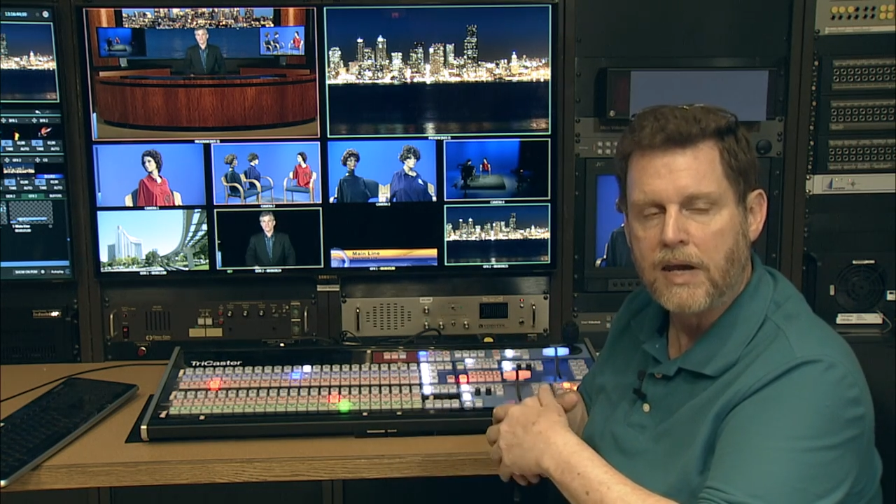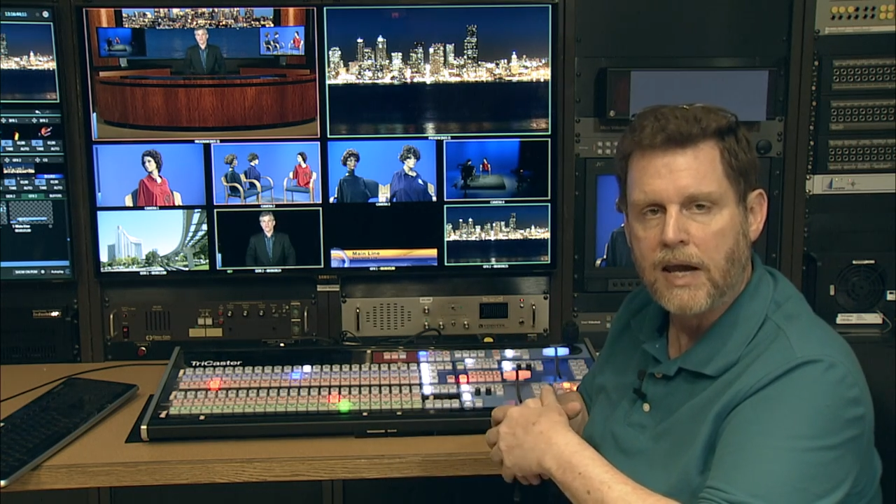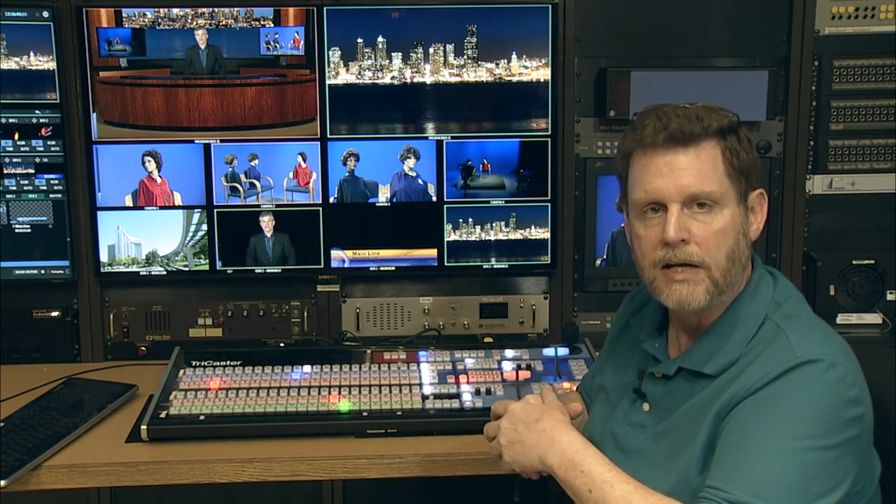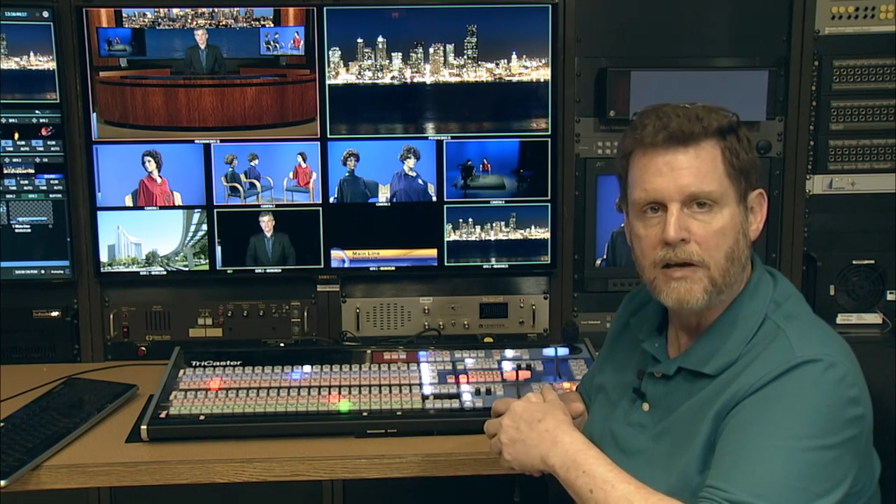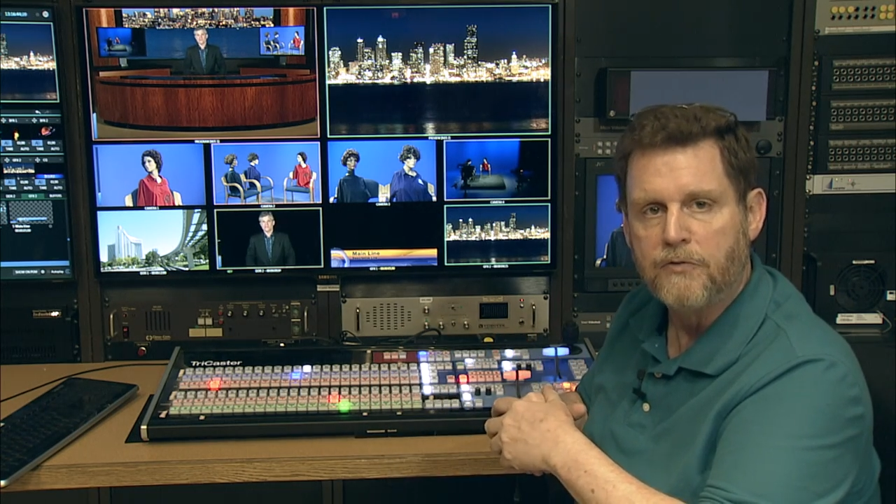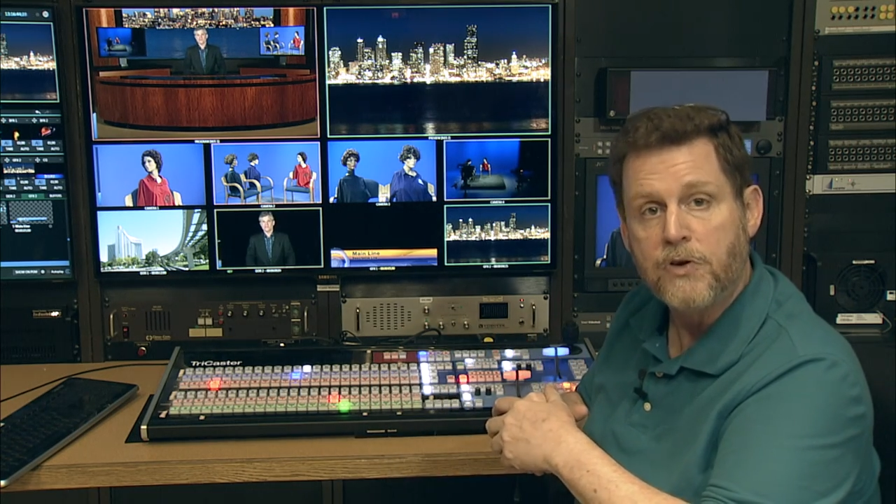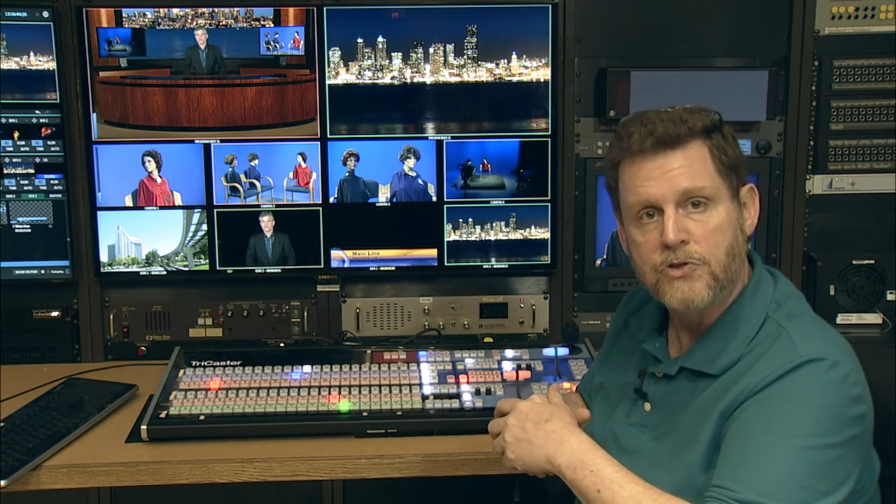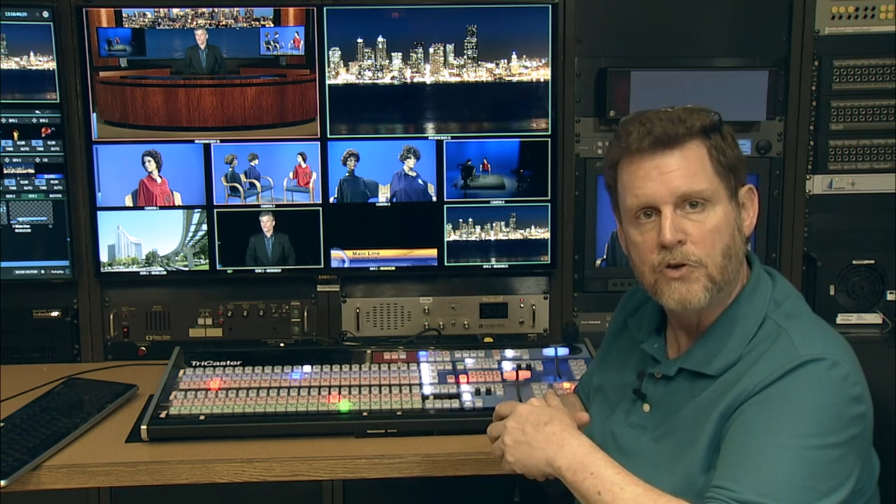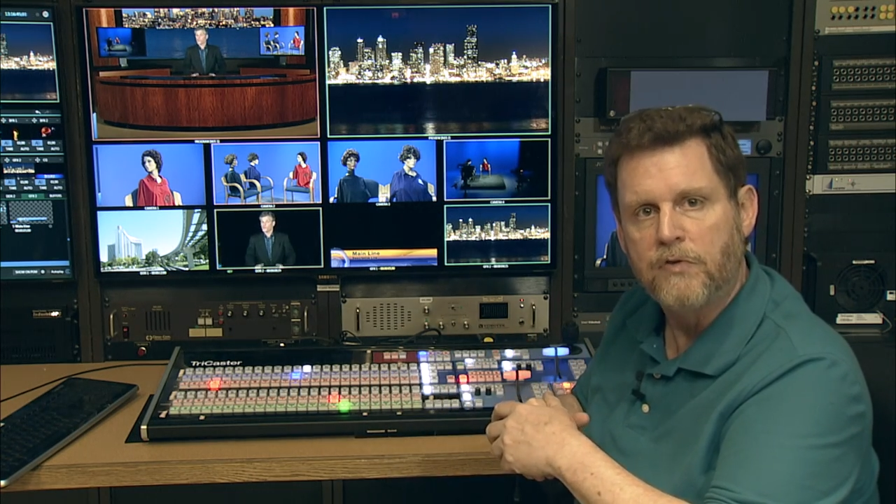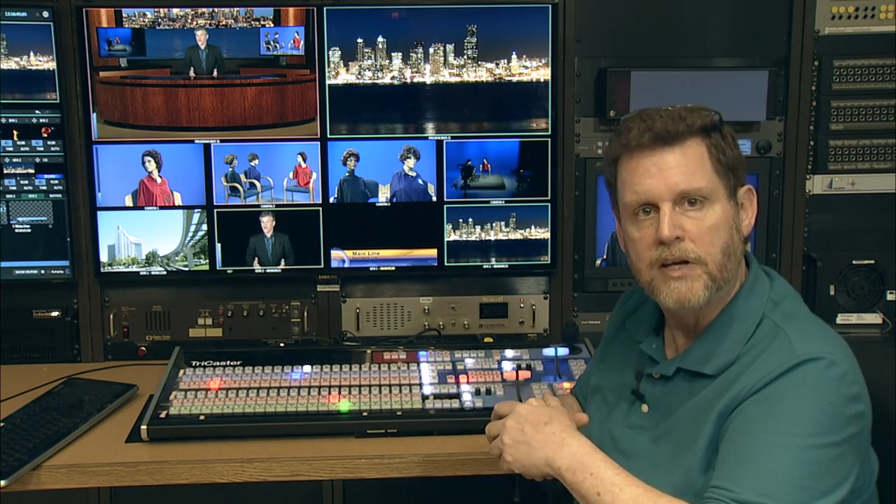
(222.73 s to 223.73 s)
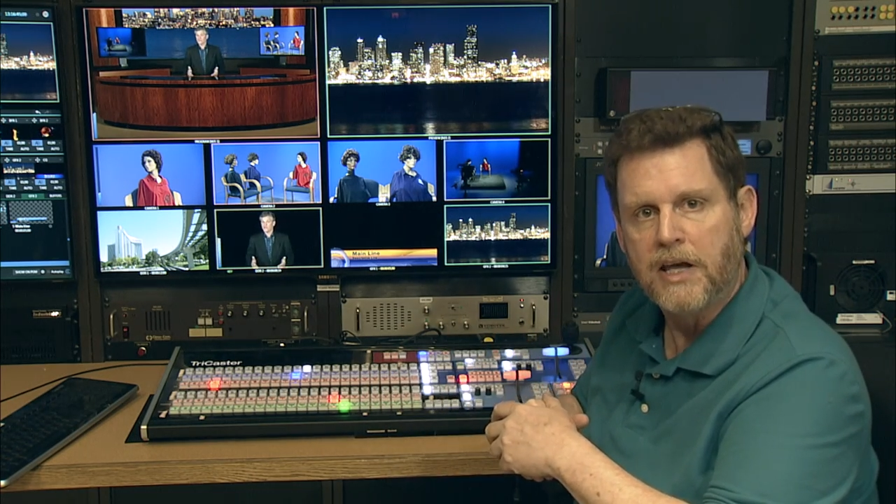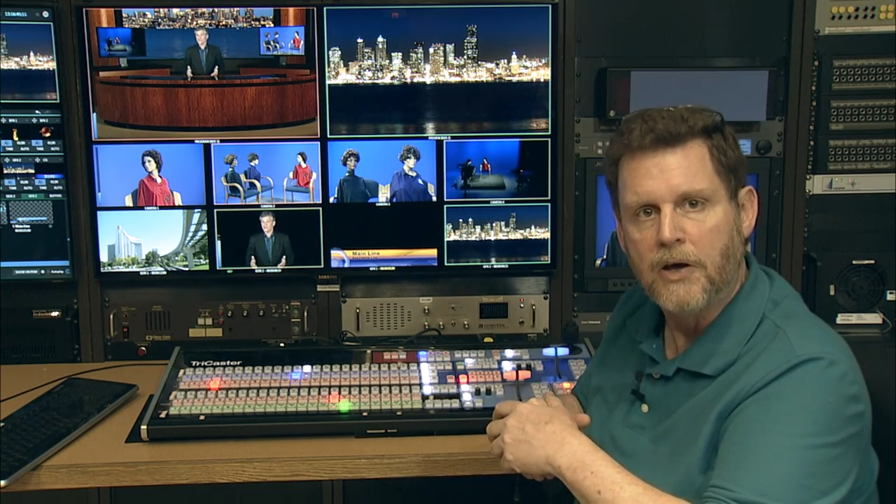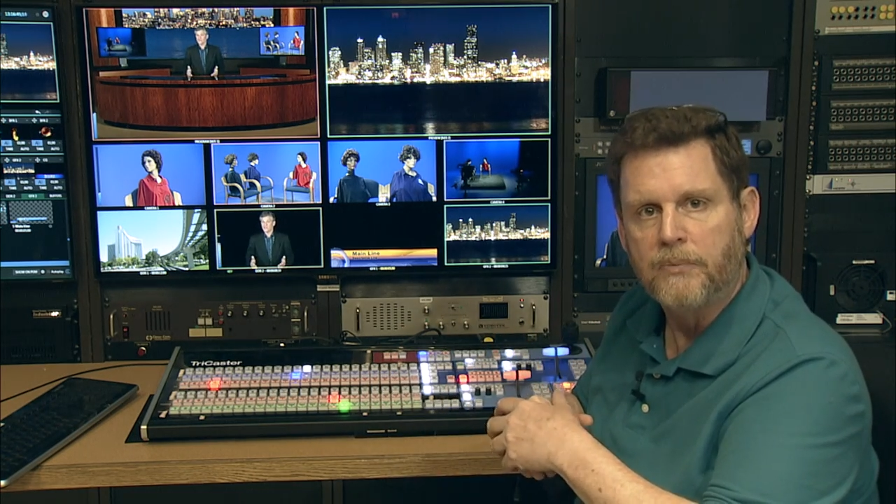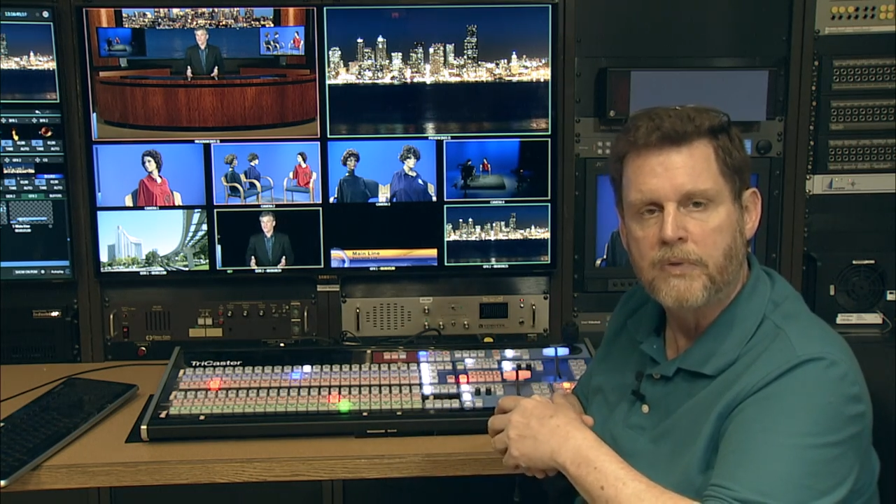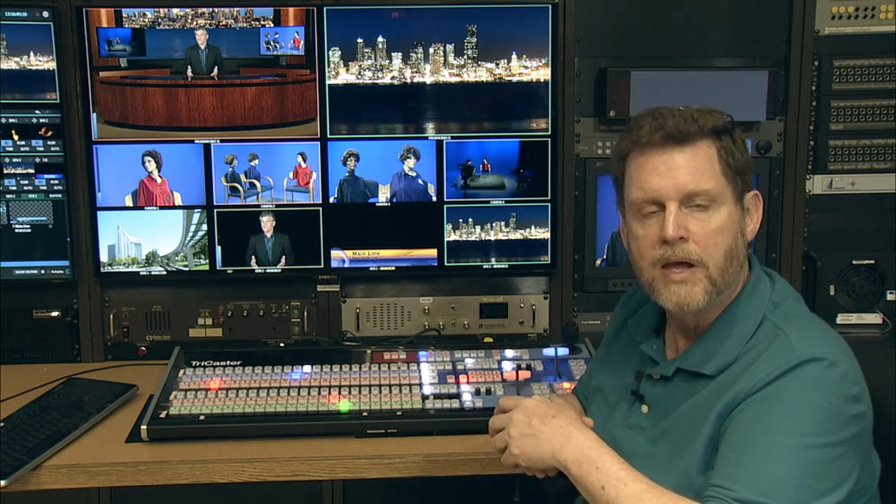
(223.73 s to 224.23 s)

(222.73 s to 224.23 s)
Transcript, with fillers: in a future video.